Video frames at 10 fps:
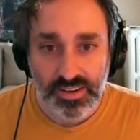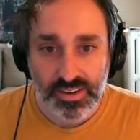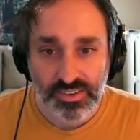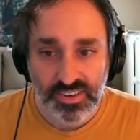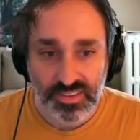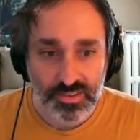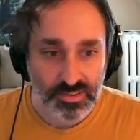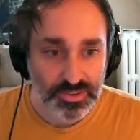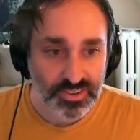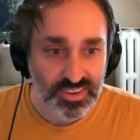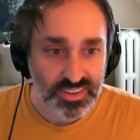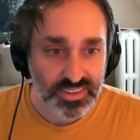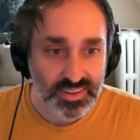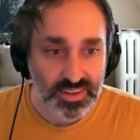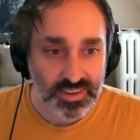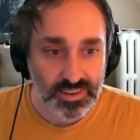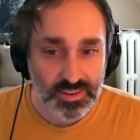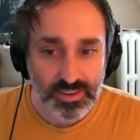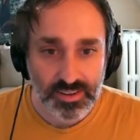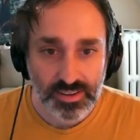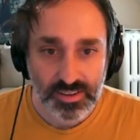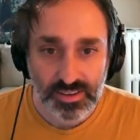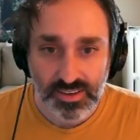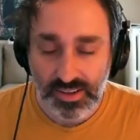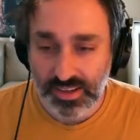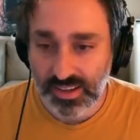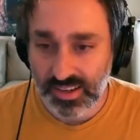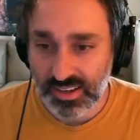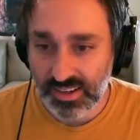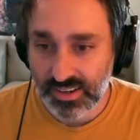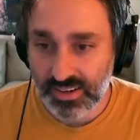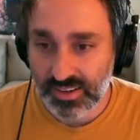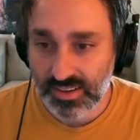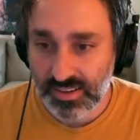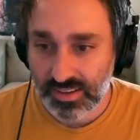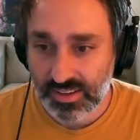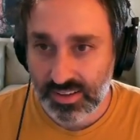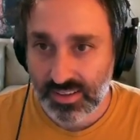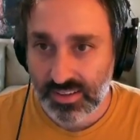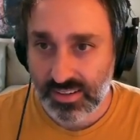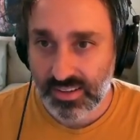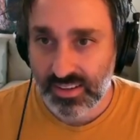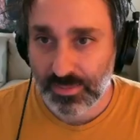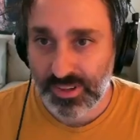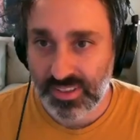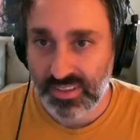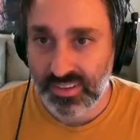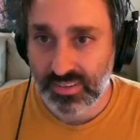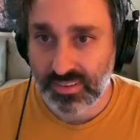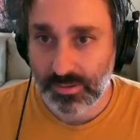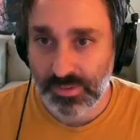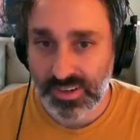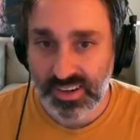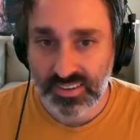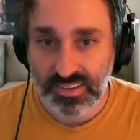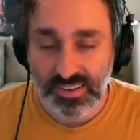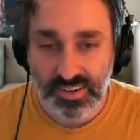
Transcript: just those regions. And let's make this a little bit nicer.